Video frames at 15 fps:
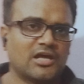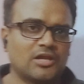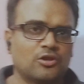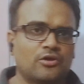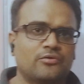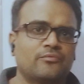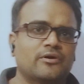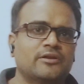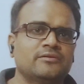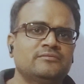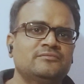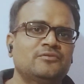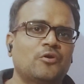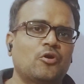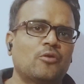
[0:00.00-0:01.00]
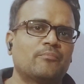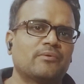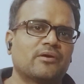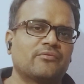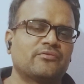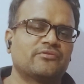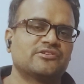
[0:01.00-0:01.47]
Hello everyone, hope
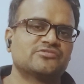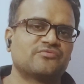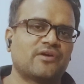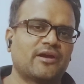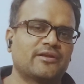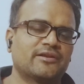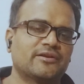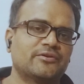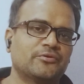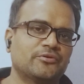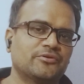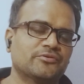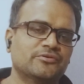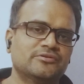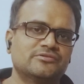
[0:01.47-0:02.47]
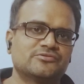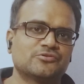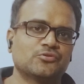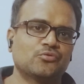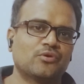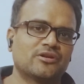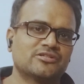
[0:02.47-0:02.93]
everyone is fine and doing good.
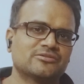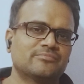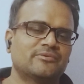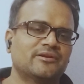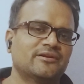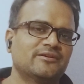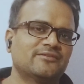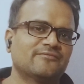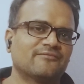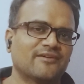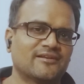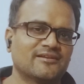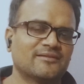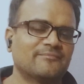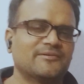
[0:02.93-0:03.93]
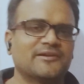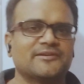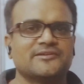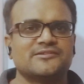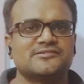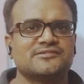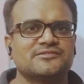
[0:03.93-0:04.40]
So what is update? Well, update
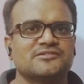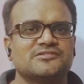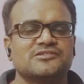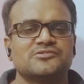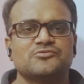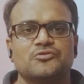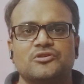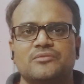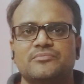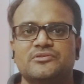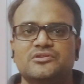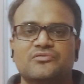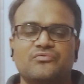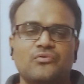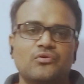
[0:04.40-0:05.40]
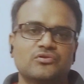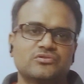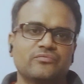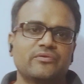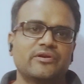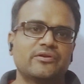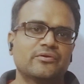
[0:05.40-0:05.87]
is this is gonna be the fourth
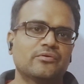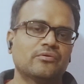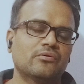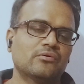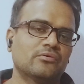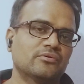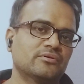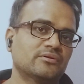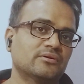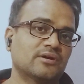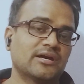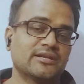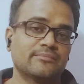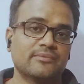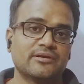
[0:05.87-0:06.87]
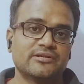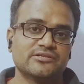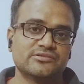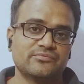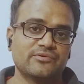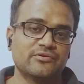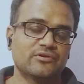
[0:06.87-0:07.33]
video on
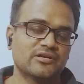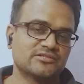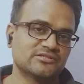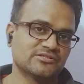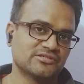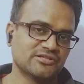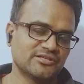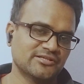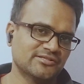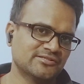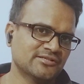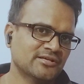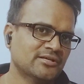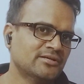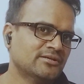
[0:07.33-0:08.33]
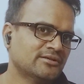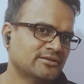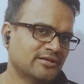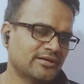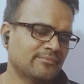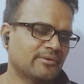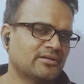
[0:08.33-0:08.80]
kinematics video lecture series.
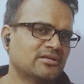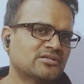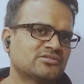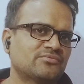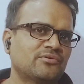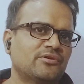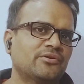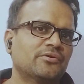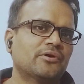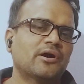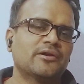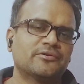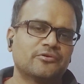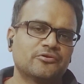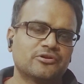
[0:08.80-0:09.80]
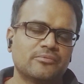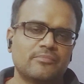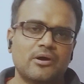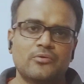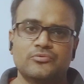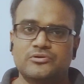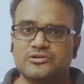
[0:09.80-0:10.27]
In my last video I talked
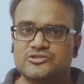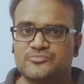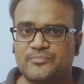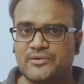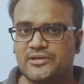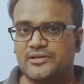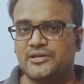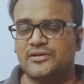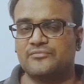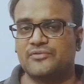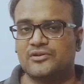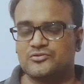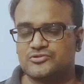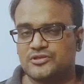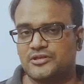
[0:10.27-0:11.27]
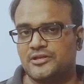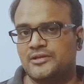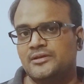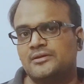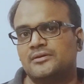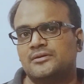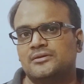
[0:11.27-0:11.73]
about speed and velocity.